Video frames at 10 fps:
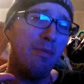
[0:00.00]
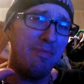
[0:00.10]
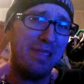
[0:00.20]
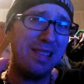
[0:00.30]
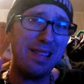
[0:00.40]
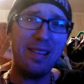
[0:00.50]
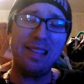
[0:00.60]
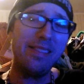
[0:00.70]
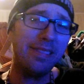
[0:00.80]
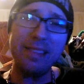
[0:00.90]
But uh,
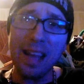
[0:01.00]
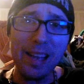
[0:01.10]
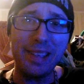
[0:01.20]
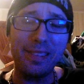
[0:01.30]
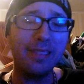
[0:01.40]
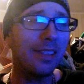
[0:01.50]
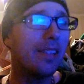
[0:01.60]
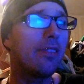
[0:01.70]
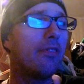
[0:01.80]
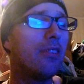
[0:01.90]
it's nice.
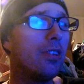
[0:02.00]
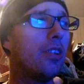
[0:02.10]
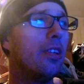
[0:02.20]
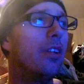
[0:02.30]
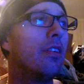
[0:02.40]
That's very,